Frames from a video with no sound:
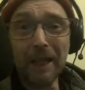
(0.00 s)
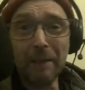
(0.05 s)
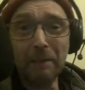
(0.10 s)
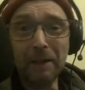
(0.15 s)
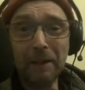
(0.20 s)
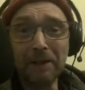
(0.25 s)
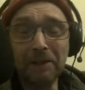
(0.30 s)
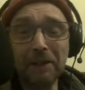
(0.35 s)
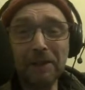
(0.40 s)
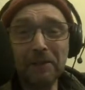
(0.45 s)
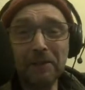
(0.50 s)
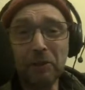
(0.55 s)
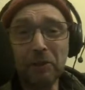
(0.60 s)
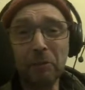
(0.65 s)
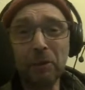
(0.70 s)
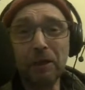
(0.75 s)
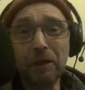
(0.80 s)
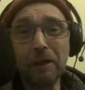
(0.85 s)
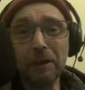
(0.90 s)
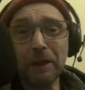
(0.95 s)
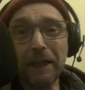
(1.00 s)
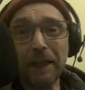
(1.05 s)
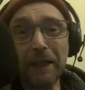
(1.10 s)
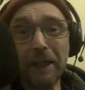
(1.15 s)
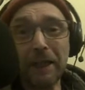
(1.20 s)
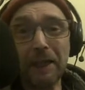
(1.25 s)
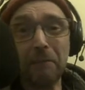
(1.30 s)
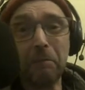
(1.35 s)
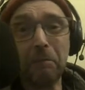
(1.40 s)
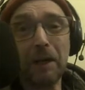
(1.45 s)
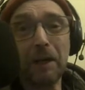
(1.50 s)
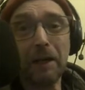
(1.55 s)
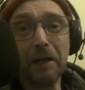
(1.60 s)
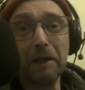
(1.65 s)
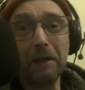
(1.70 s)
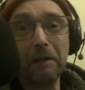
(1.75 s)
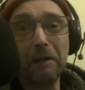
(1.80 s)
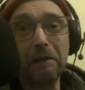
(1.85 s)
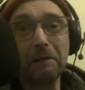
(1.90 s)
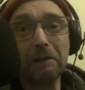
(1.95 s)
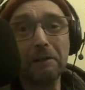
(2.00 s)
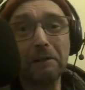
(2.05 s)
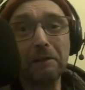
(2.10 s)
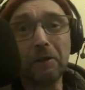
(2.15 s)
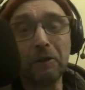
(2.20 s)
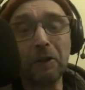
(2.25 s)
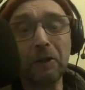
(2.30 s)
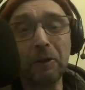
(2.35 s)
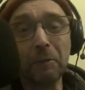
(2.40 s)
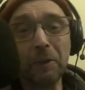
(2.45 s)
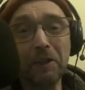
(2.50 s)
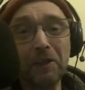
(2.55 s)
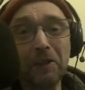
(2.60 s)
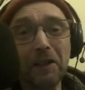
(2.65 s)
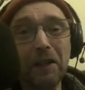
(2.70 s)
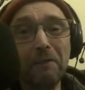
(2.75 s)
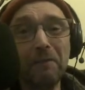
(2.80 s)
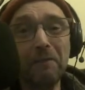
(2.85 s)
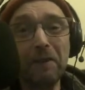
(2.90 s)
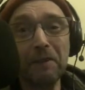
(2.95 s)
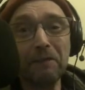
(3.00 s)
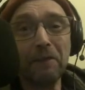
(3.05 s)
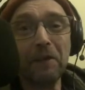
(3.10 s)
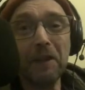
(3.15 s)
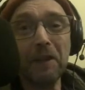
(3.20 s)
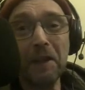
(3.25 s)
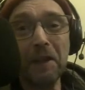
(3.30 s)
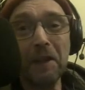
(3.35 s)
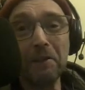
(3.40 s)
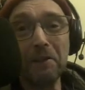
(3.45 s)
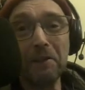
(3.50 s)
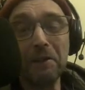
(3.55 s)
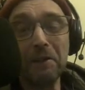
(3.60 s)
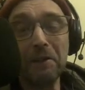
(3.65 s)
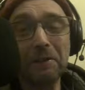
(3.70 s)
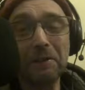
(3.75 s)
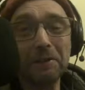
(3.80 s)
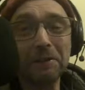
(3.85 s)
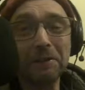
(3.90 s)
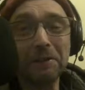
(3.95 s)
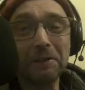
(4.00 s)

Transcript: Am I climaxing too early here, Mike? Or should we save this for the end?